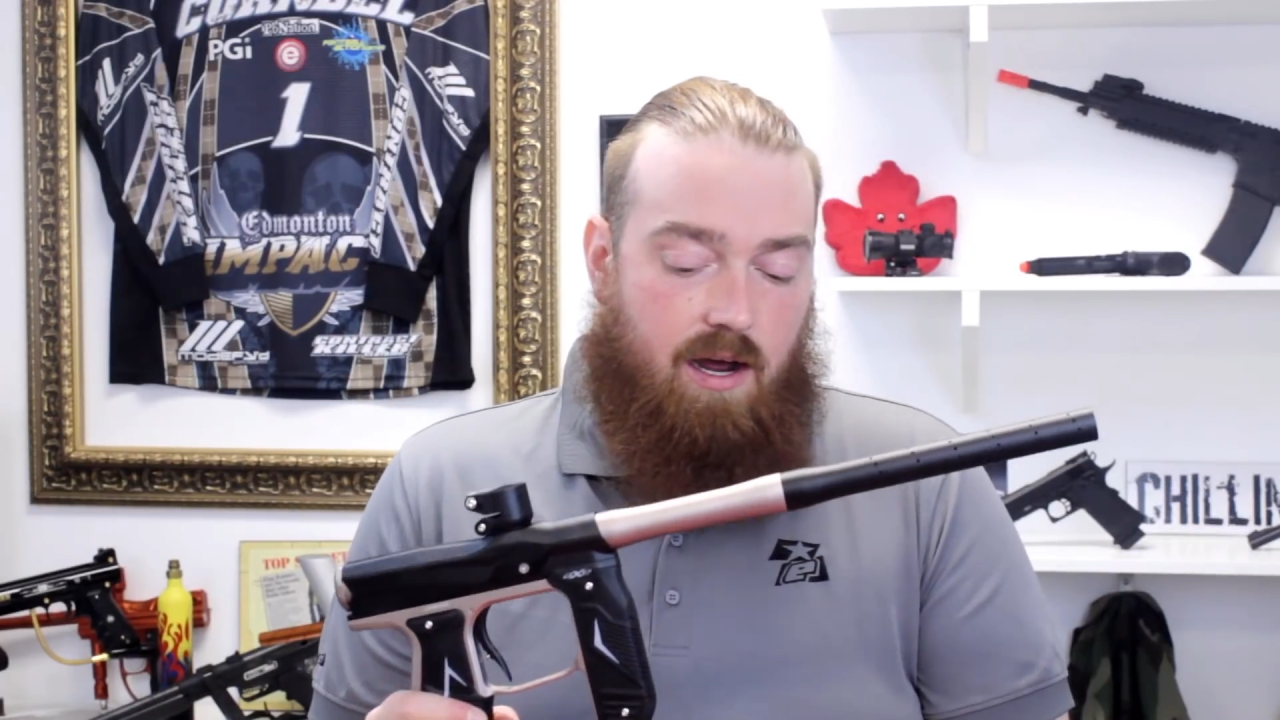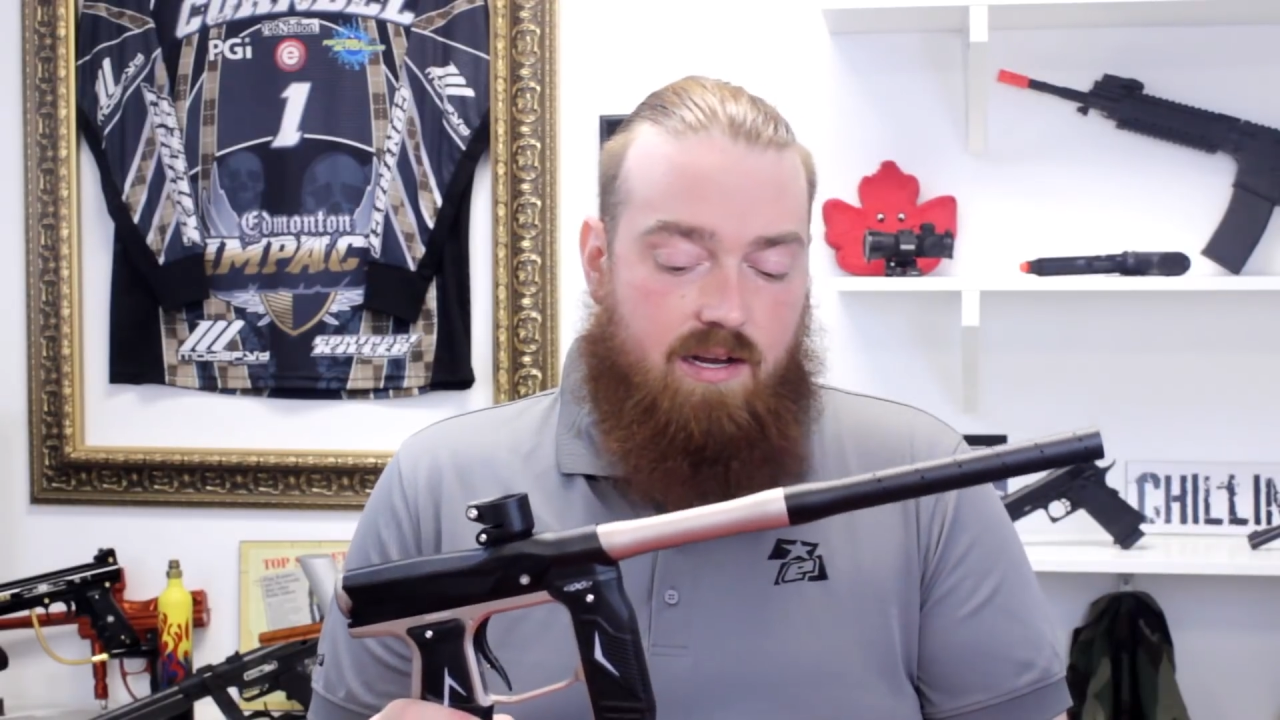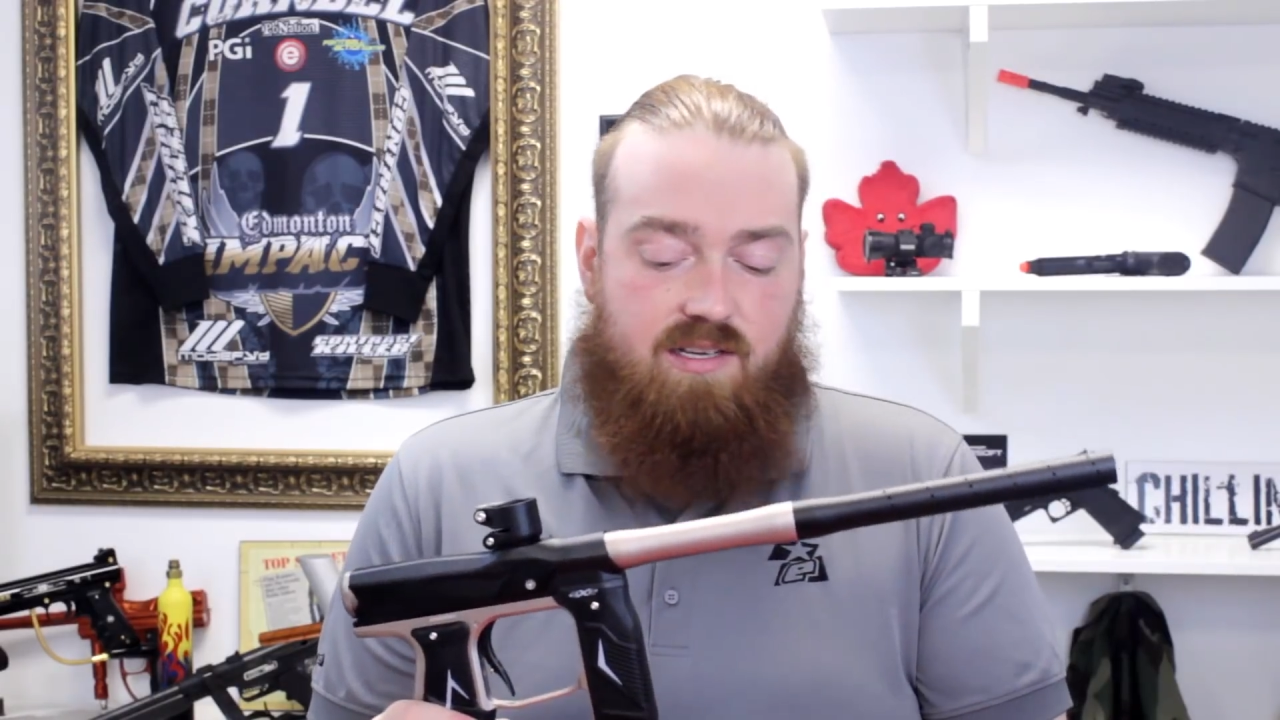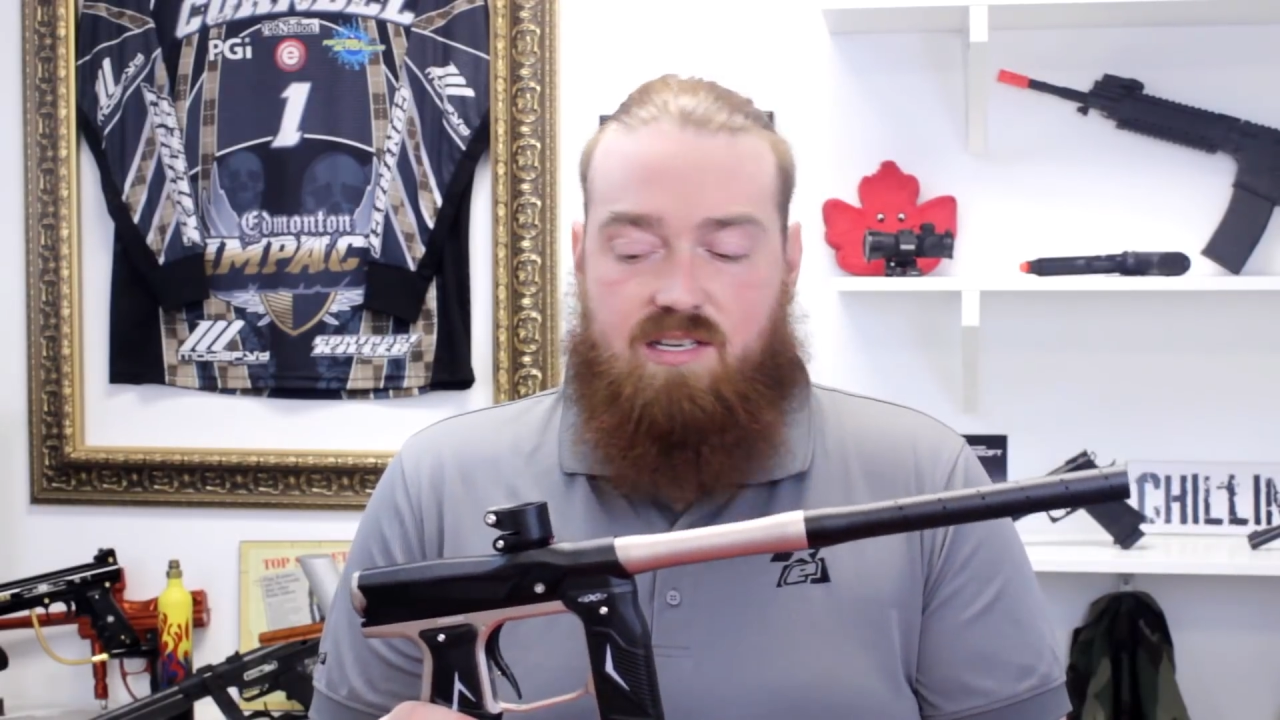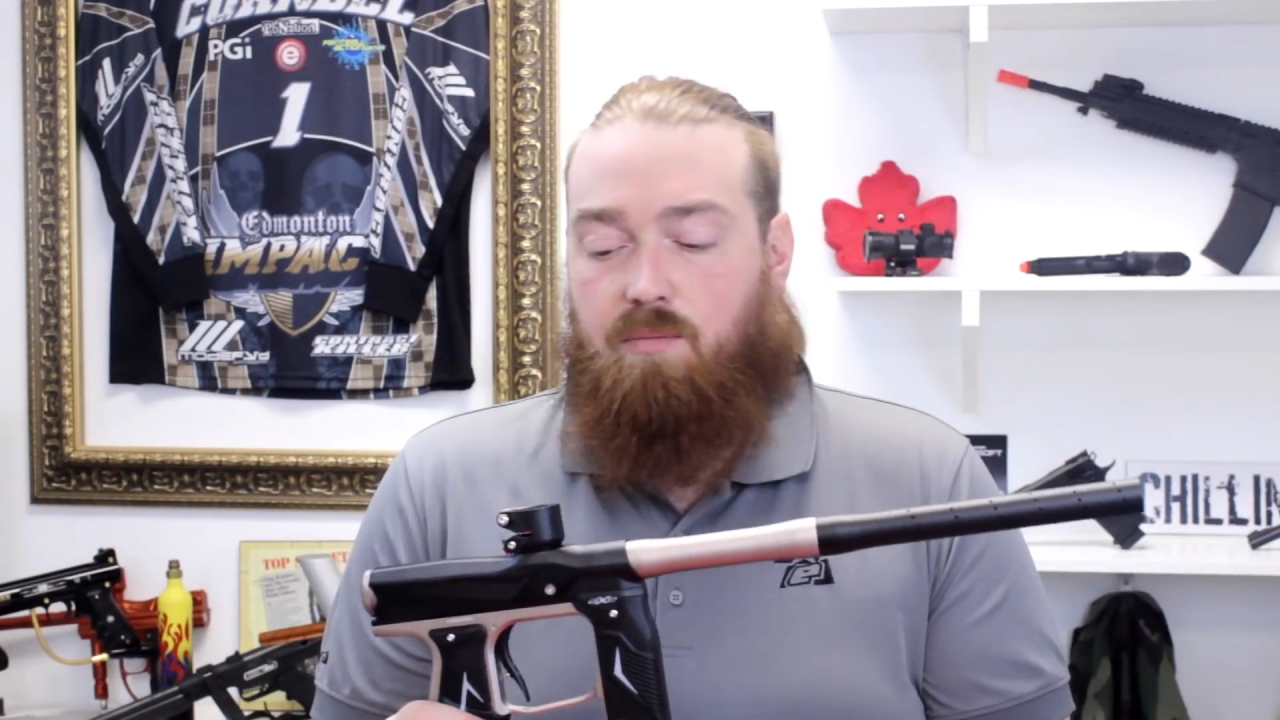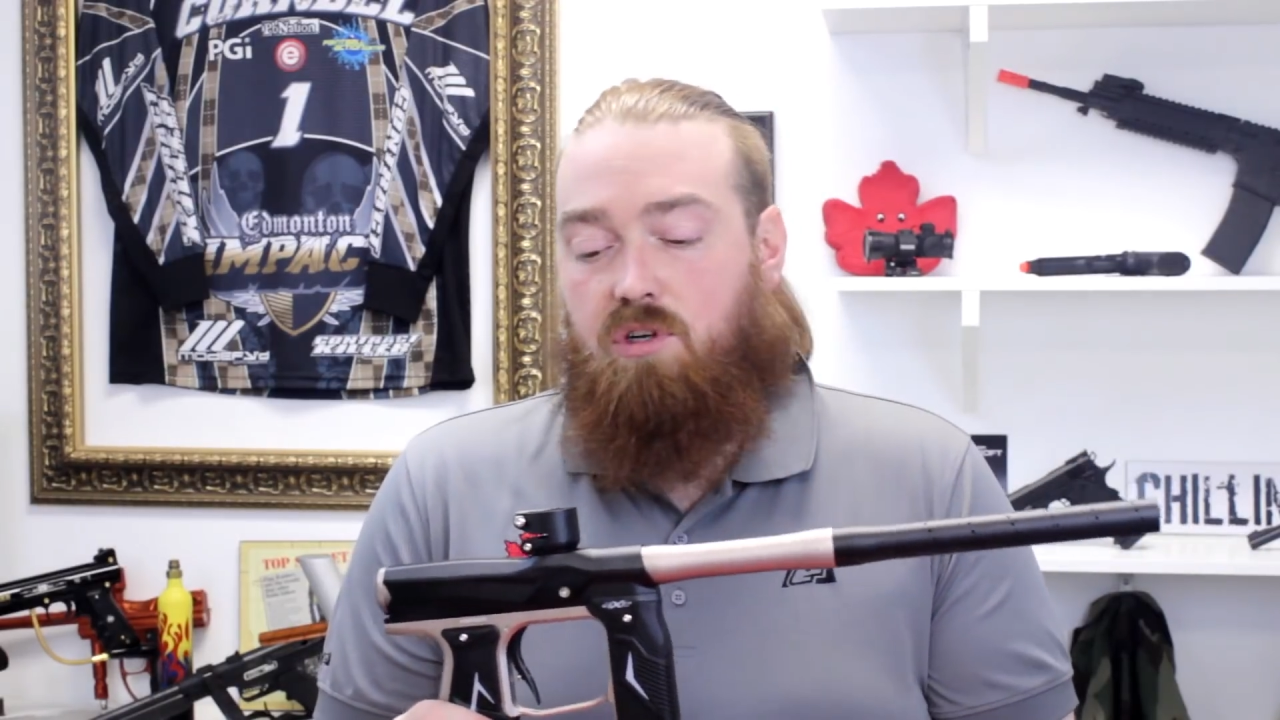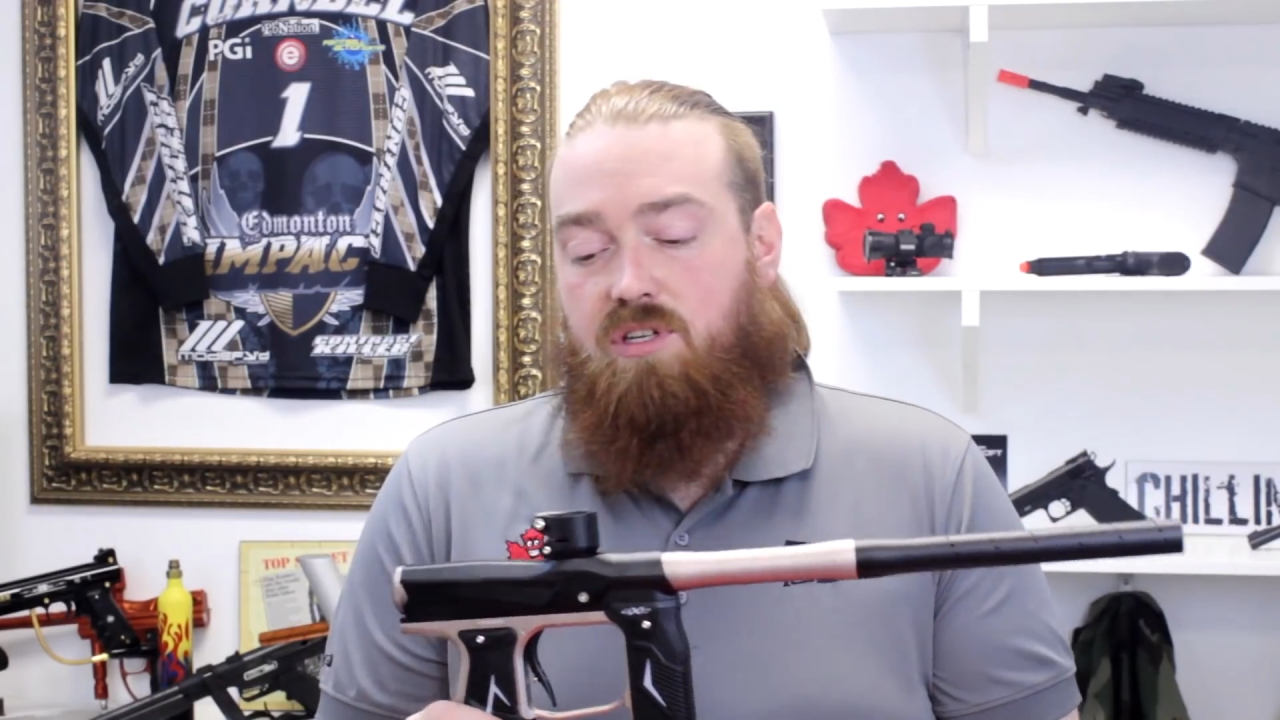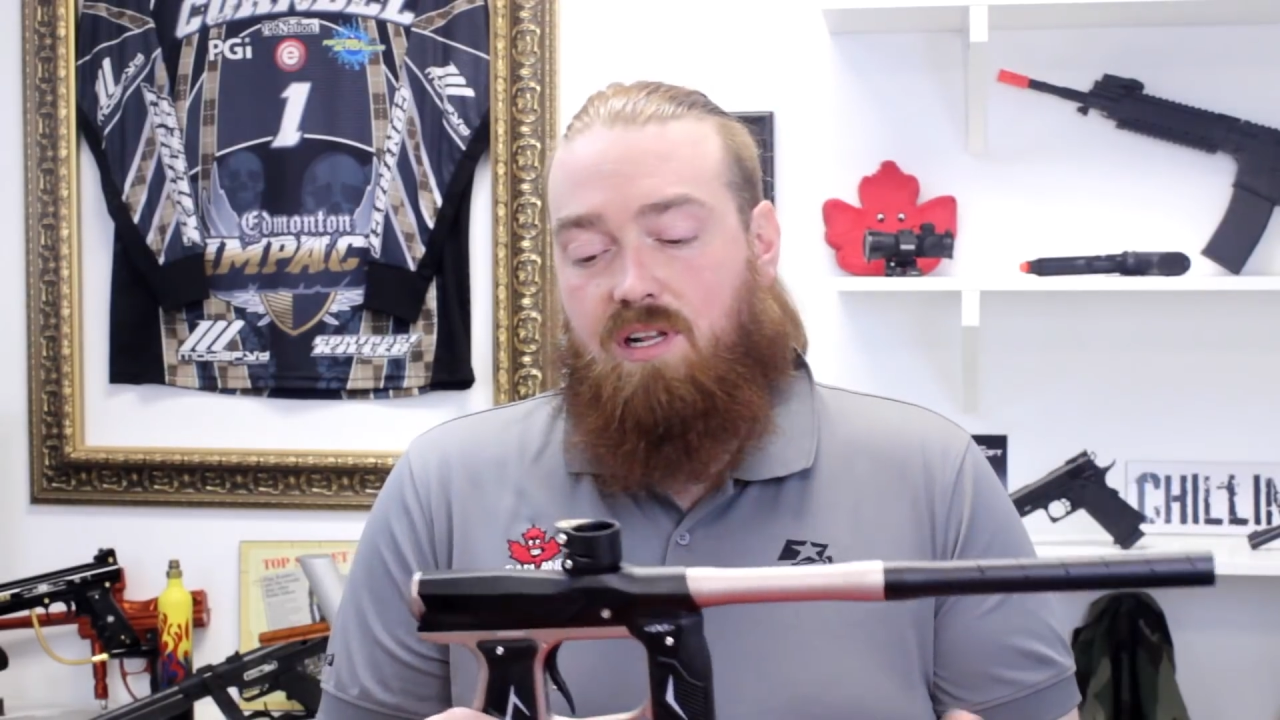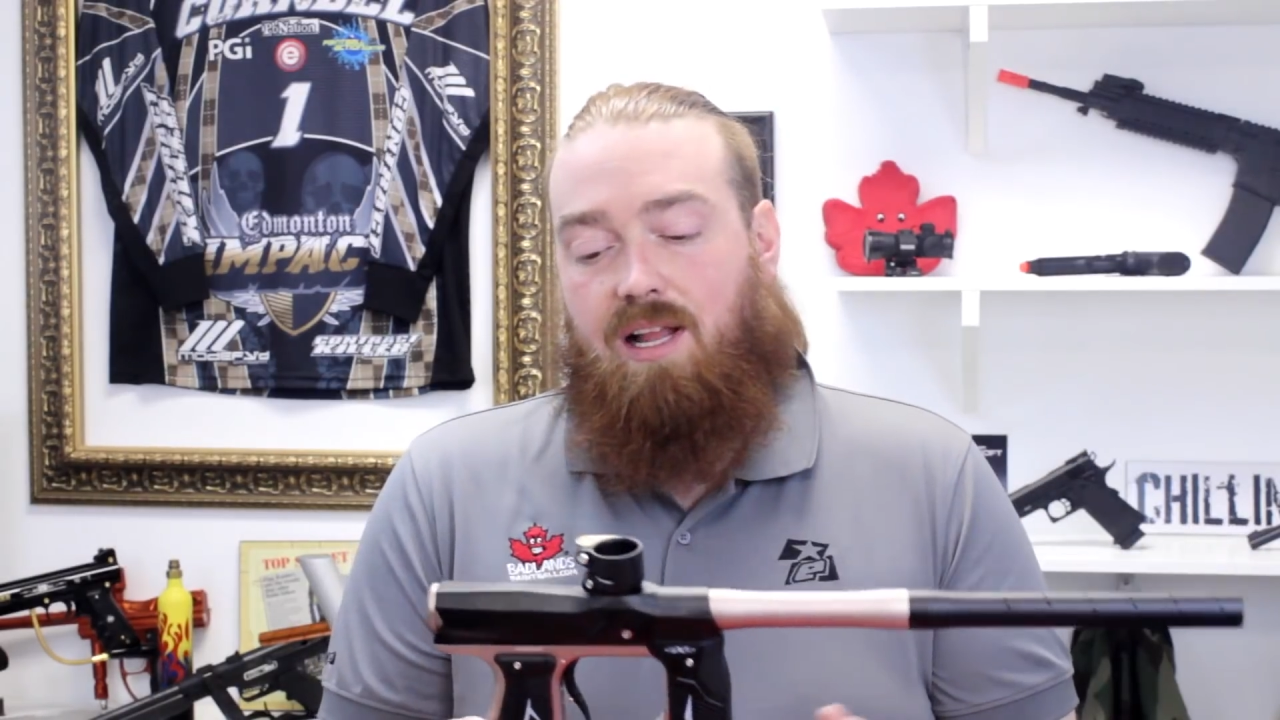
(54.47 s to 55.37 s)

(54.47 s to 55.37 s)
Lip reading: similar to the